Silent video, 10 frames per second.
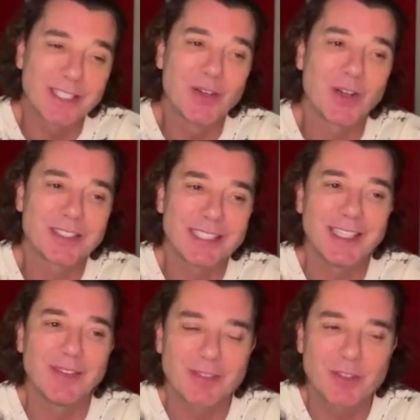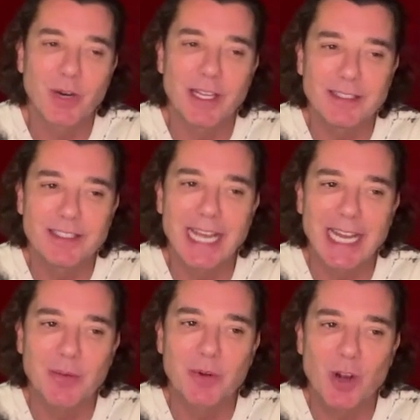to not see the great
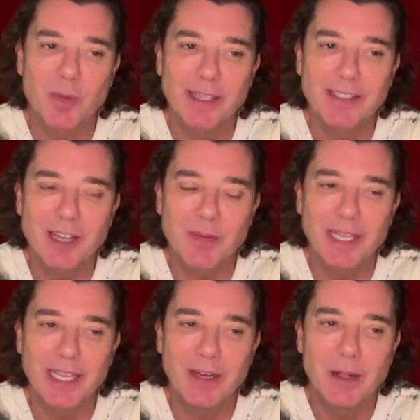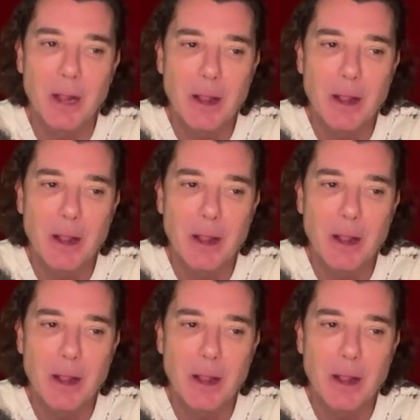stand-up comics coming in